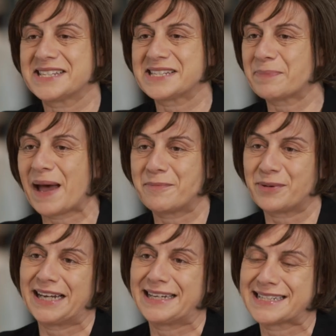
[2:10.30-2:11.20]
This is about
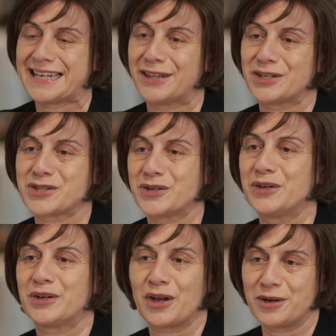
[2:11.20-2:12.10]
bringing together
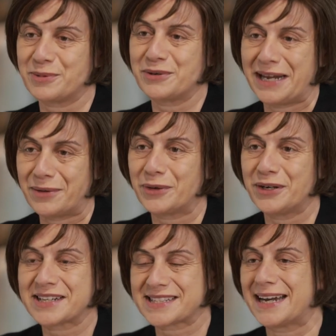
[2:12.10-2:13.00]
two global
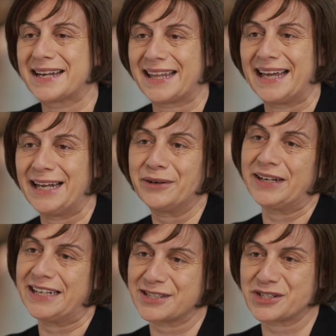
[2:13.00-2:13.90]
networks under the
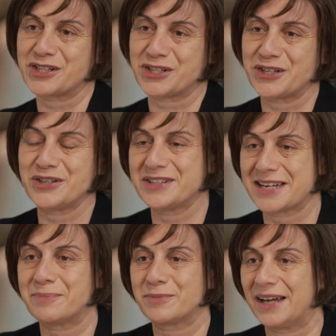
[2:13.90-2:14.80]
Hillary Institute
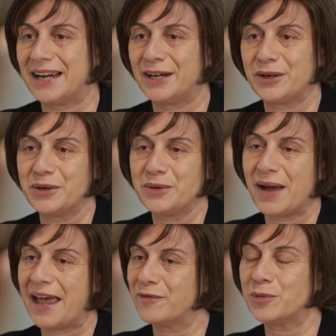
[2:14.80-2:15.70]
umbrella who
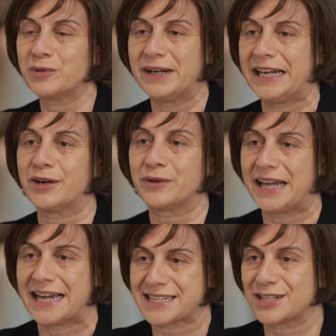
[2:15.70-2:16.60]
have already
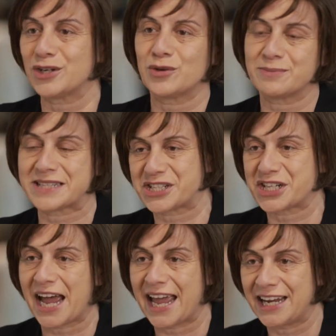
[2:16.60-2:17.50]
created enormous
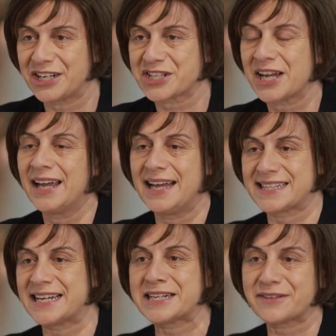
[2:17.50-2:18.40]
change
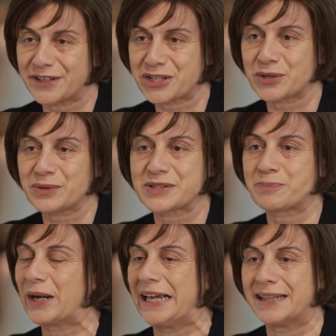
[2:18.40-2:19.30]
as individuals,
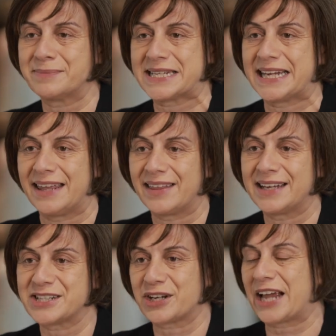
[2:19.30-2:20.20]
bringing them
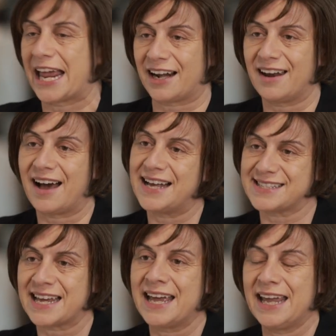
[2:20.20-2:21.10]
together to
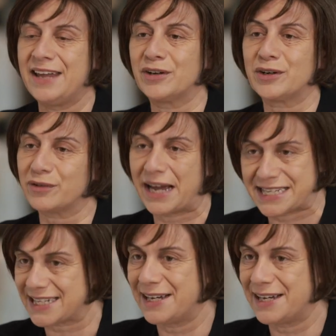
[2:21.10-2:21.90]
catalyse even greater